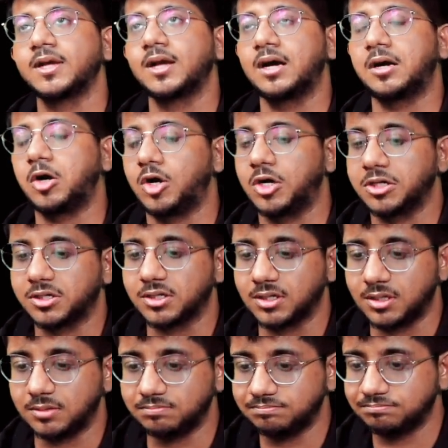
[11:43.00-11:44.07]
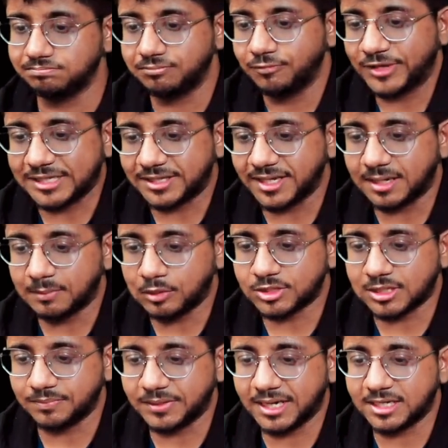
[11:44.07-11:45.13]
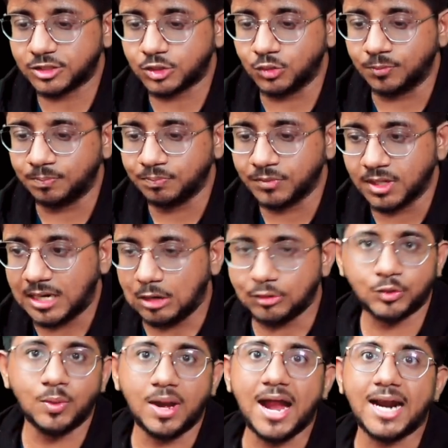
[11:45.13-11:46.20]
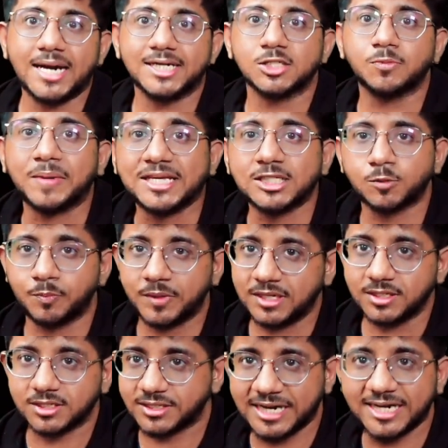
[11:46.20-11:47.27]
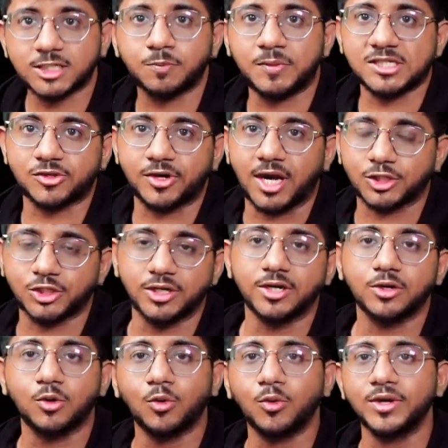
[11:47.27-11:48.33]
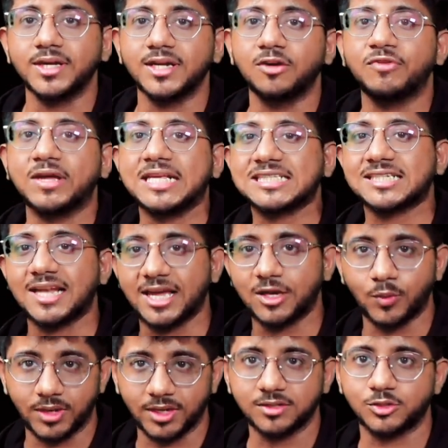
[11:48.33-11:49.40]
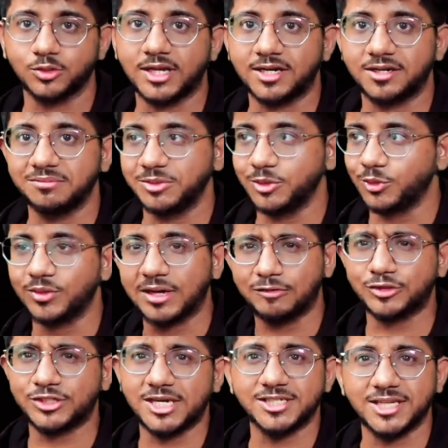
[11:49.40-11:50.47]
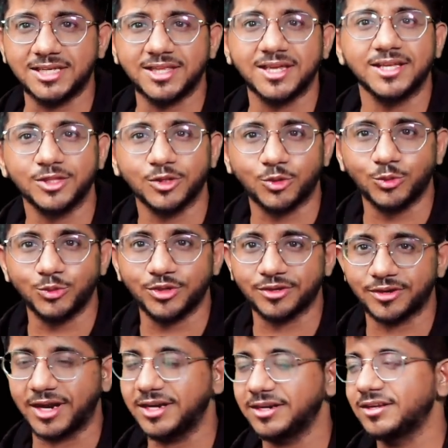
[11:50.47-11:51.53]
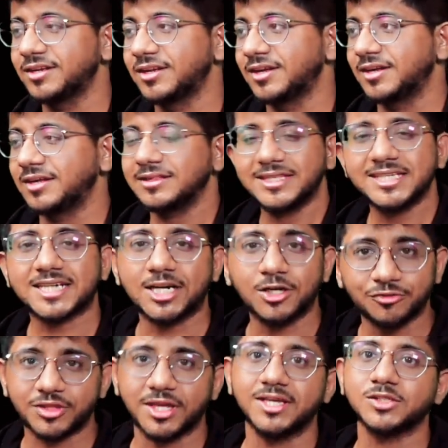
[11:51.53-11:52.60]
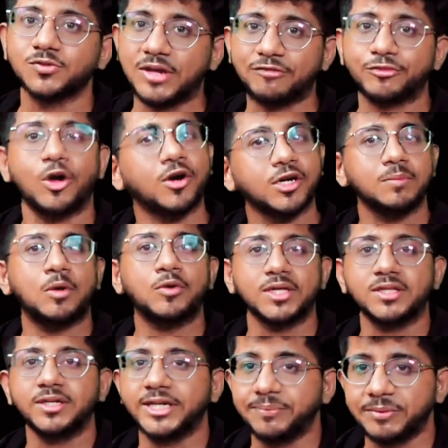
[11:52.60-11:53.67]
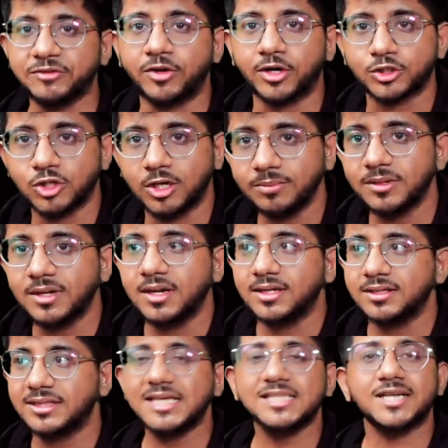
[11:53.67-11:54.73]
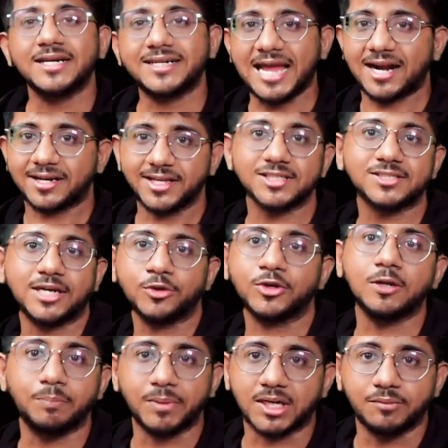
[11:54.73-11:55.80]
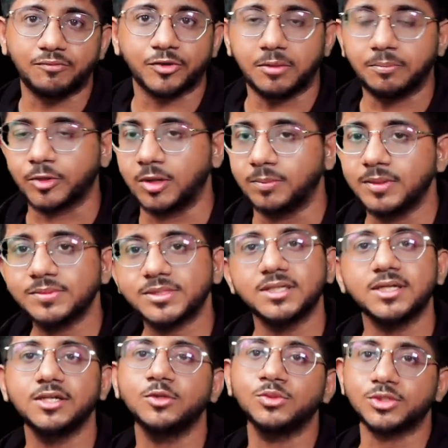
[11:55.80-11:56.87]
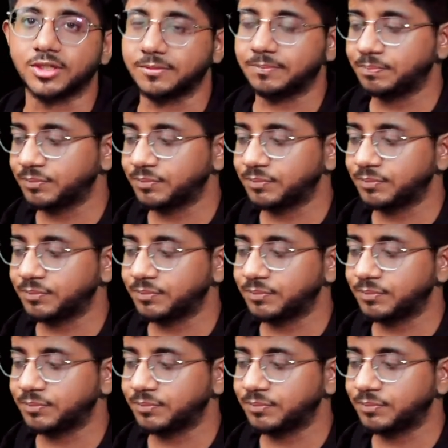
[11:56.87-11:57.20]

Or we can think about something else too. How to add state space reduction in code in a very sly way so that you don't have to change anything in the code, right? These kind of things we have talked about in the DP workshop. These are tactics that you can pick up from problems and then use it.